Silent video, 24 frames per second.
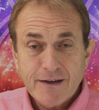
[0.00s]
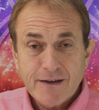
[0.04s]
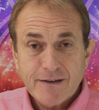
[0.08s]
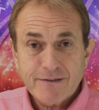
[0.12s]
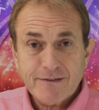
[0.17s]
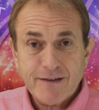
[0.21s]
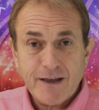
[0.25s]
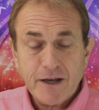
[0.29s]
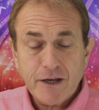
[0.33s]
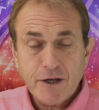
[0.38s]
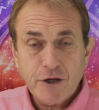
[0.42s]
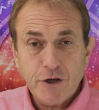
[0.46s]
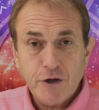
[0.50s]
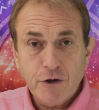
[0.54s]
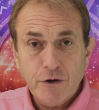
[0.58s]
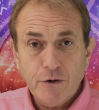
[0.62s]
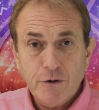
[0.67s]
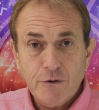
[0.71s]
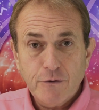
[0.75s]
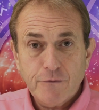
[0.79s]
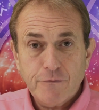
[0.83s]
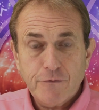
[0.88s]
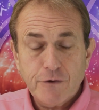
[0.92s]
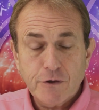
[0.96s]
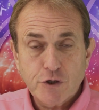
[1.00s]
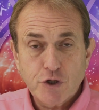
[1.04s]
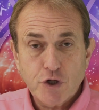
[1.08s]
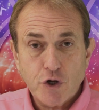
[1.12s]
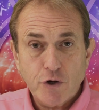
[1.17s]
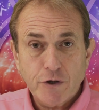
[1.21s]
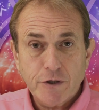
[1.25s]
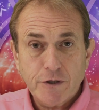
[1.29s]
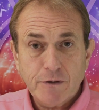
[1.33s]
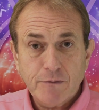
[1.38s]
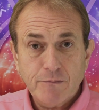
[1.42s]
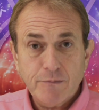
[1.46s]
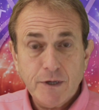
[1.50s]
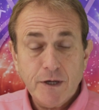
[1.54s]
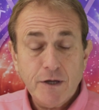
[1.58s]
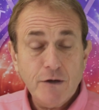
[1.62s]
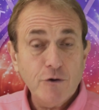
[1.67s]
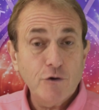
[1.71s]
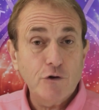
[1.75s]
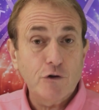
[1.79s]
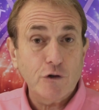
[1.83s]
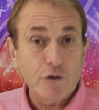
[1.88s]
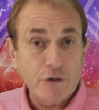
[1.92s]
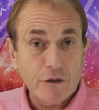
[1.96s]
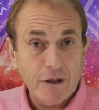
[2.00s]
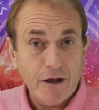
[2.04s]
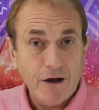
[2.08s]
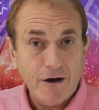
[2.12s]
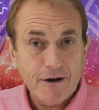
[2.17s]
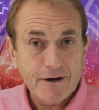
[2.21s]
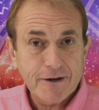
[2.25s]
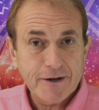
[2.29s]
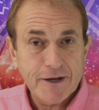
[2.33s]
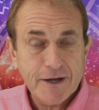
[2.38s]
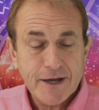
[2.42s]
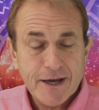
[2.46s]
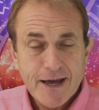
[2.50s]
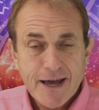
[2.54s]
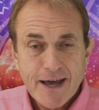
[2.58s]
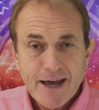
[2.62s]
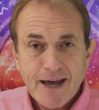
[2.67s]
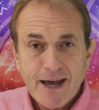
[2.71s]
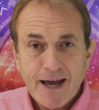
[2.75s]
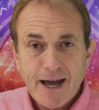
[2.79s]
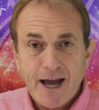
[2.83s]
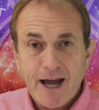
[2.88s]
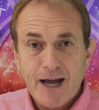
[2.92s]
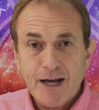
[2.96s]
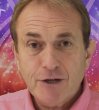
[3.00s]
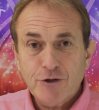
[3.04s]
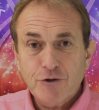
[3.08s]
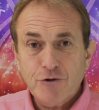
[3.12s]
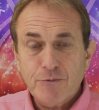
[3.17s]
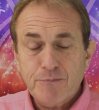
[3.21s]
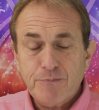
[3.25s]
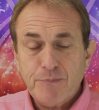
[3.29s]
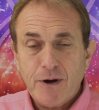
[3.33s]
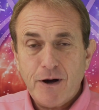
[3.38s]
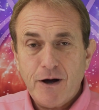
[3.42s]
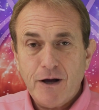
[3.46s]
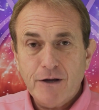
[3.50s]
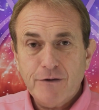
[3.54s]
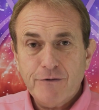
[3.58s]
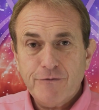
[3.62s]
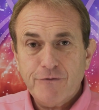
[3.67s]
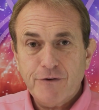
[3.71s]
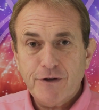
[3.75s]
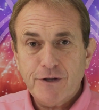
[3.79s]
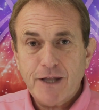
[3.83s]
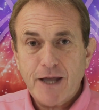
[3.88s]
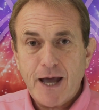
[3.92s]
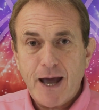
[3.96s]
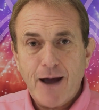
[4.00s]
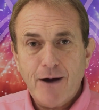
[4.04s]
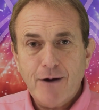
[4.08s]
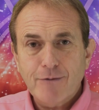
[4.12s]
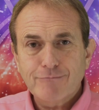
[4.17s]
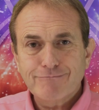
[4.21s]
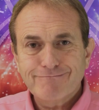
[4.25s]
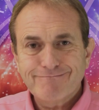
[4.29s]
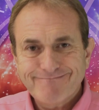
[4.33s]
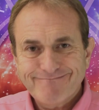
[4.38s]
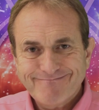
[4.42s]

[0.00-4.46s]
Thank you for joining me. Good luck and goodbye for now.